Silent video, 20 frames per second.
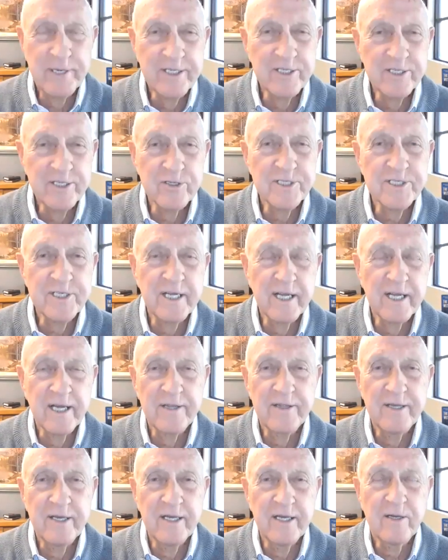it's been
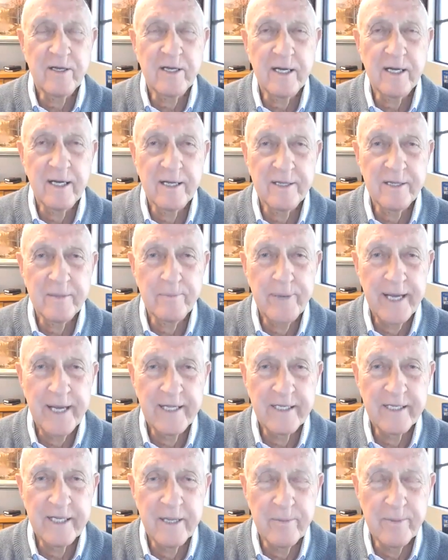interesting. I think the
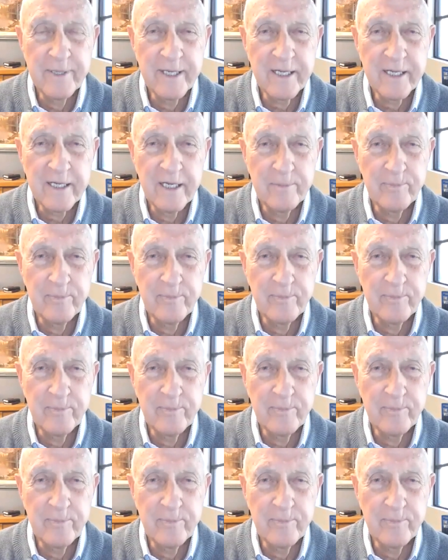pandemic,